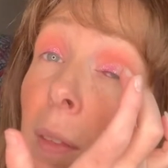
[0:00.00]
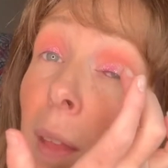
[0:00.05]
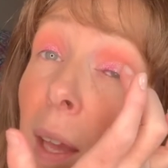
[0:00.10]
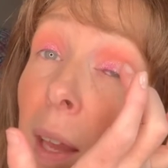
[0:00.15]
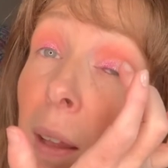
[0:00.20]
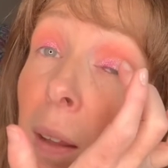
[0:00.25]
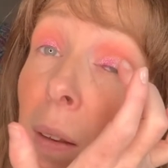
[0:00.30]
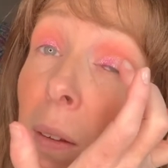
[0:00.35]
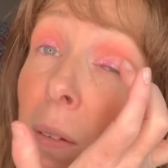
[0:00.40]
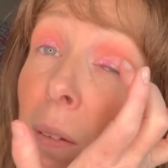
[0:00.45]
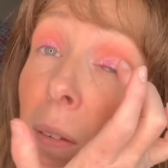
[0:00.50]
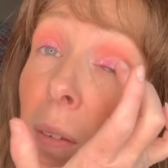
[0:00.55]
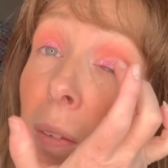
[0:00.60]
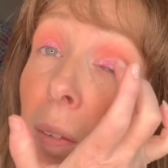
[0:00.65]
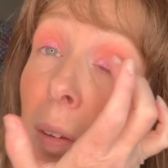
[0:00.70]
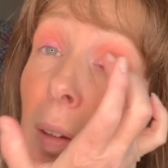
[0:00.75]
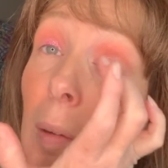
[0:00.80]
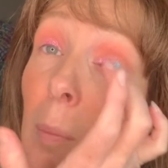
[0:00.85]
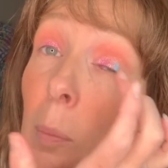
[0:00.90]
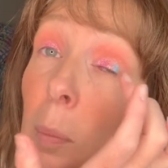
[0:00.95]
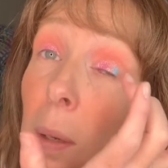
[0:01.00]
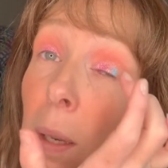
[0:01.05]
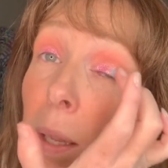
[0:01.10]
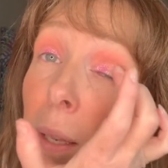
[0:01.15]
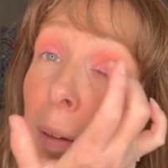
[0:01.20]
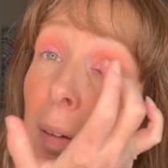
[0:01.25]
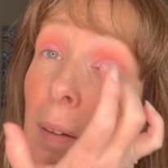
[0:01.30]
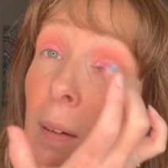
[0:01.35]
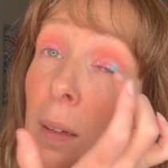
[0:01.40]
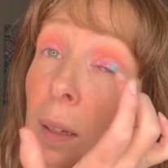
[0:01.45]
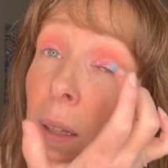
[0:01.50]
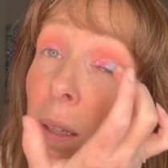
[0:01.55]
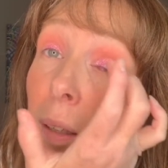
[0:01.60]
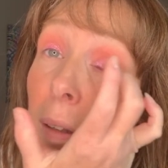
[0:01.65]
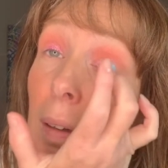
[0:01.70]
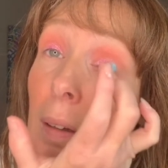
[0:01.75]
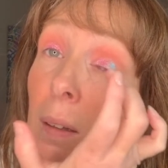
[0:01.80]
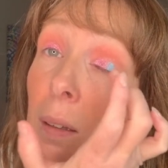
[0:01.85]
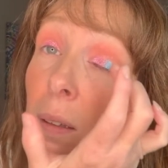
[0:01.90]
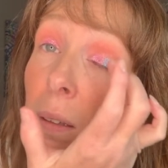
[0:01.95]
that and just sort of blend it
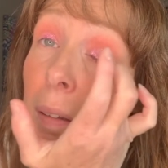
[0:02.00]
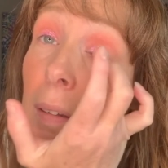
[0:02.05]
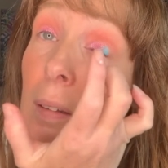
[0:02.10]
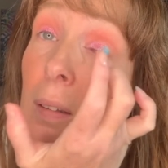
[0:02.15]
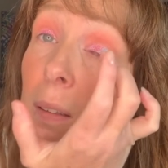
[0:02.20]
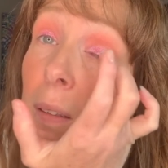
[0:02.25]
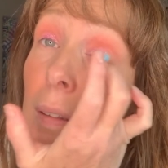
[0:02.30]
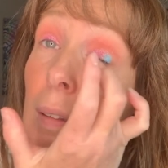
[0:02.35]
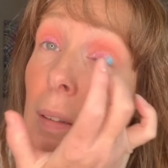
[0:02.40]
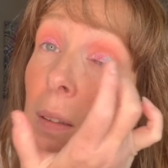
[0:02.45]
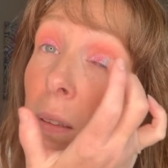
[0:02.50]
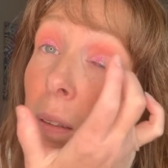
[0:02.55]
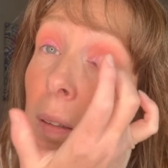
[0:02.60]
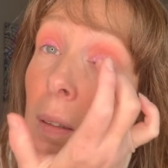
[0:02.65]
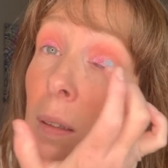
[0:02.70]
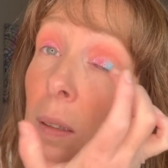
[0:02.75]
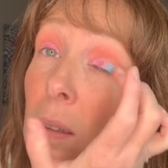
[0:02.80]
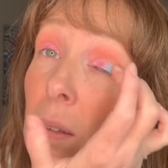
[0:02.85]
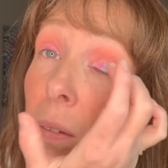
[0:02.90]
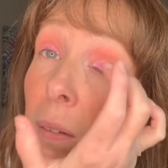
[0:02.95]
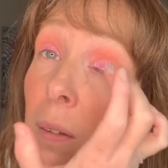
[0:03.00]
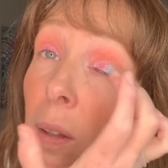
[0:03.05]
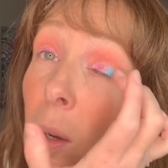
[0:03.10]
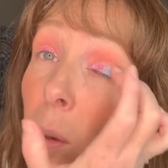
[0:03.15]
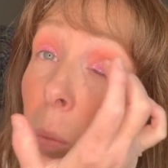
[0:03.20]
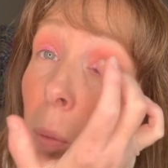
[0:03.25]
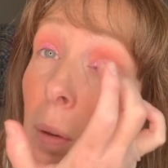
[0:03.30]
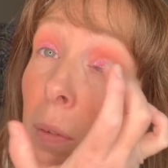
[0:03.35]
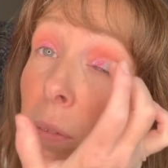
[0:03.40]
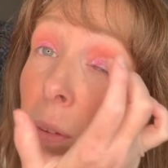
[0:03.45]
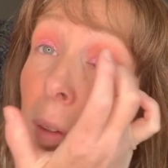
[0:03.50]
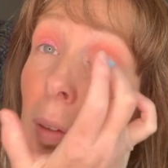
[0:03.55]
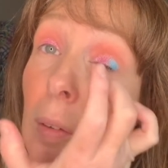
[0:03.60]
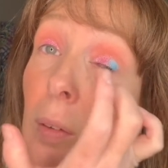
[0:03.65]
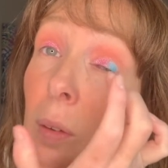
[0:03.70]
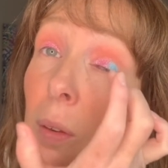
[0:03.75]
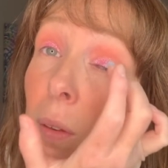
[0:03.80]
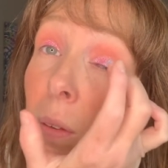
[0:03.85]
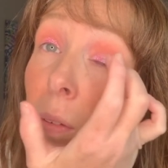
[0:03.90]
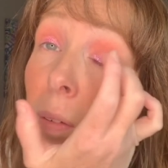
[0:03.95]
in. So I was going to
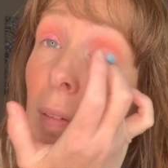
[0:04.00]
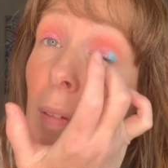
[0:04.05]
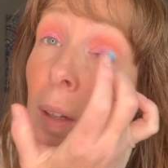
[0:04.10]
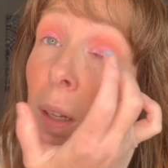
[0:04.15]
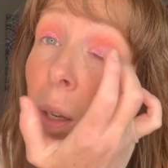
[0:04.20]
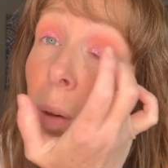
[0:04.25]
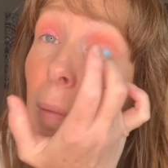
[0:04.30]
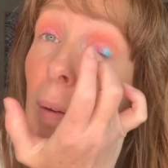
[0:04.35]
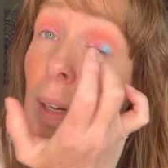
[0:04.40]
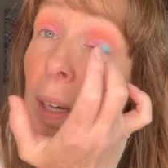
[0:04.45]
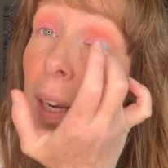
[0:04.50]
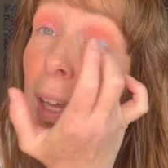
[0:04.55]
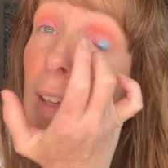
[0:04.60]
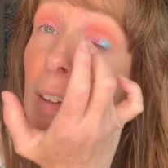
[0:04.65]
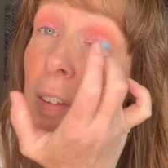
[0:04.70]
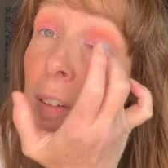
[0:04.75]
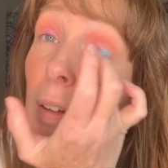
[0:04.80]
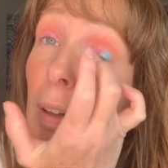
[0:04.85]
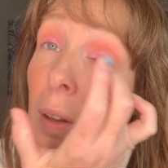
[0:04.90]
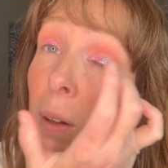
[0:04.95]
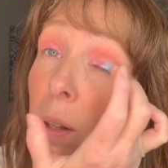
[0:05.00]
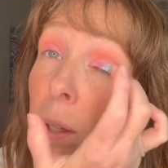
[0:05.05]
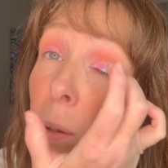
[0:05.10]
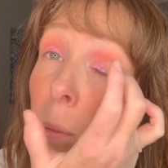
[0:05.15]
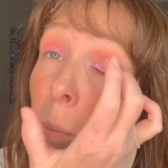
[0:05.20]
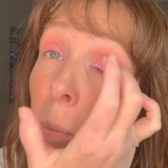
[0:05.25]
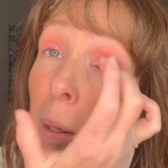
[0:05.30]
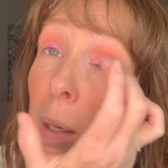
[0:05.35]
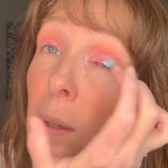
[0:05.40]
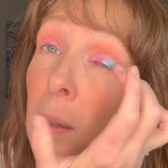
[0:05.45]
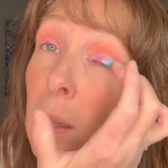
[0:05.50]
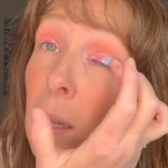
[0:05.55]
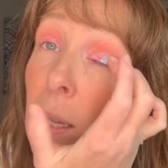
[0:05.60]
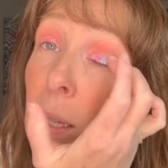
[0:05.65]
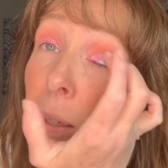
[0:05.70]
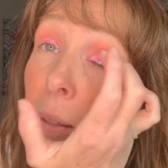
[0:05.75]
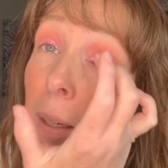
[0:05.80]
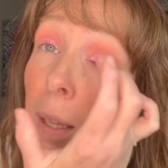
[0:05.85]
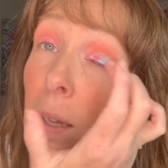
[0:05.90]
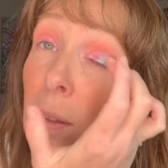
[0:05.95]
do this on the lower lash line, but
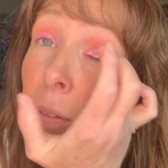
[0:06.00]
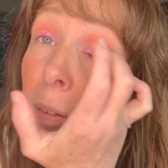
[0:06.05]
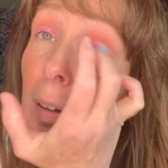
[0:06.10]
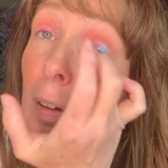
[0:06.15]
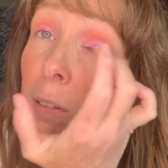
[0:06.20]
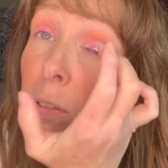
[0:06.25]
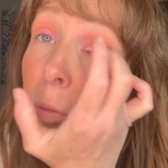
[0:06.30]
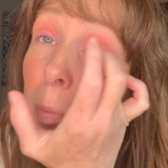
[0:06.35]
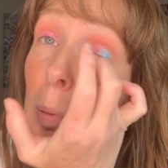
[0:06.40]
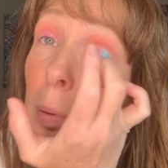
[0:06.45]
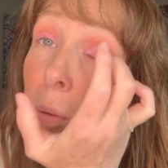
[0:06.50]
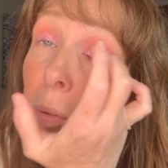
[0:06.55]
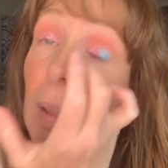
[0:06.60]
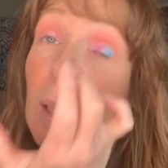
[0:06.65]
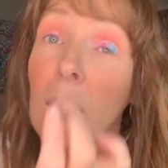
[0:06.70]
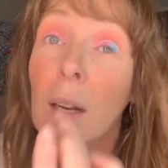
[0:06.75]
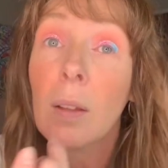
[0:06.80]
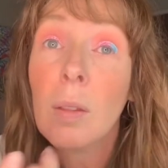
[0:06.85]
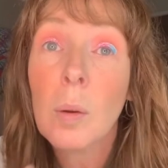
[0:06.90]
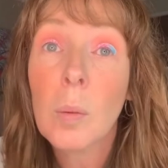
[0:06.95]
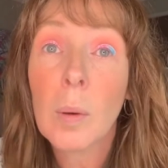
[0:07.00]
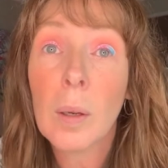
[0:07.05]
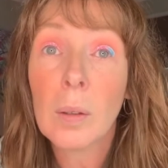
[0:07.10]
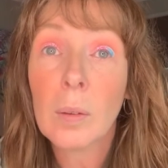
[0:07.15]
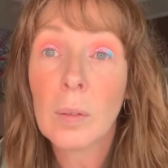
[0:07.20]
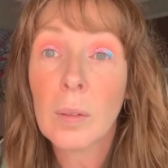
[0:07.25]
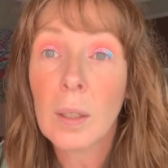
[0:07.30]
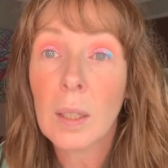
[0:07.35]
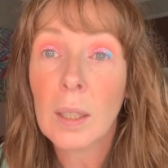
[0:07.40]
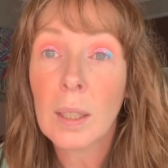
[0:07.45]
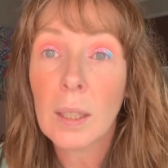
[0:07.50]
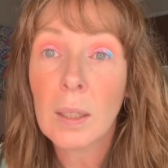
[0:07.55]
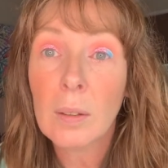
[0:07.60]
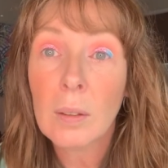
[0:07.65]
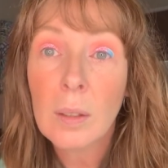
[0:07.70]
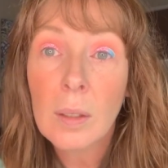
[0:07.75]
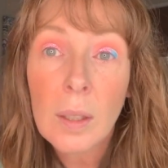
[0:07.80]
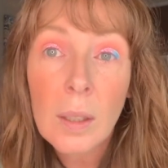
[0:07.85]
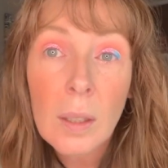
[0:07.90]
now that I've put that other one on the lid,